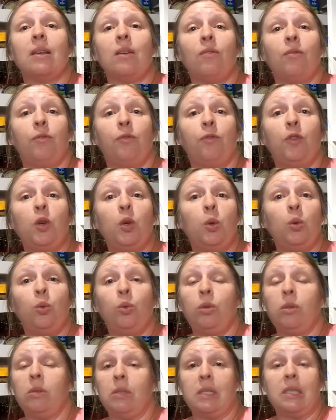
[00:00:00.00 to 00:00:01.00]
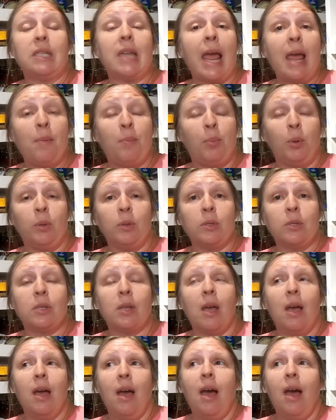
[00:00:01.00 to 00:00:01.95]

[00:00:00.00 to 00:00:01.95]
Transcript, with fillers: food staples,